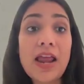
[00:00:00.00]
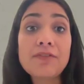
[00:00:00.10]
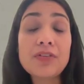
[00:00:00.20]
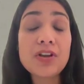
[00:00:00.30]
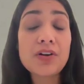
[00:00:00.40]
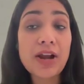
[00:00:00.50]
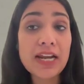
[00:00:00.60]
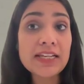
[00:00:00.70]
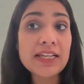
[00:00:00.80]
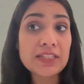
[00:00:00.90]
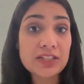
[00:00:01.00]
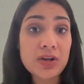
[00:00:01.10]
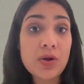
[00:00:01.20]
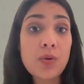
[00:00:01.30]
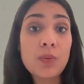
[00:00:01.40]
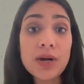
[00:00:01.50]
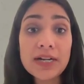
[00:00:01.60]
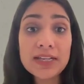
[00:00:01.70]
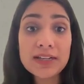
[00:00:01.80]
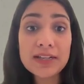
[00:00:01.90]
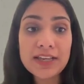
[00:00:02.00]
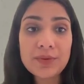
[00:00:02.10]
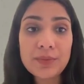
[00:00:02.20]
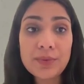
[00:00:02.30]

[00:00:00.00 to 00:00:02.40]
And when we are writing it vertically,